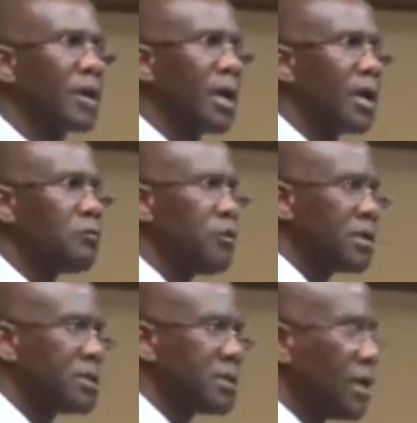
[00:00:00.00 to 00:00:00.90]
And
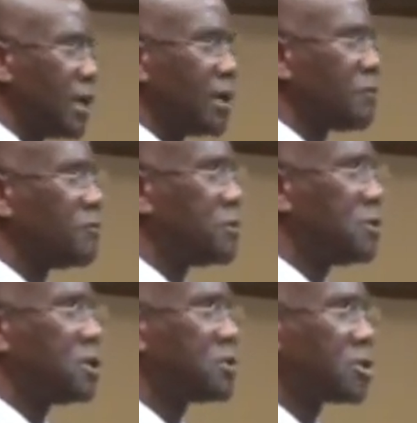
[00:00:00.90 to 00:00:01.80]
what is
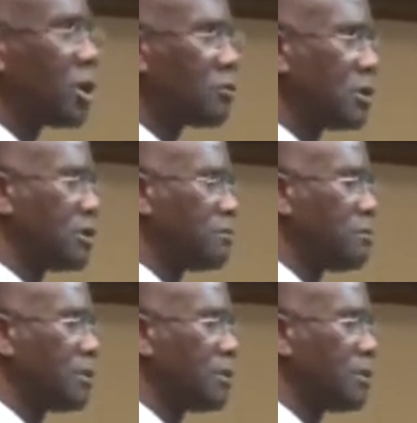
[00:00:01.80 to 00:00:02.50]
just totally,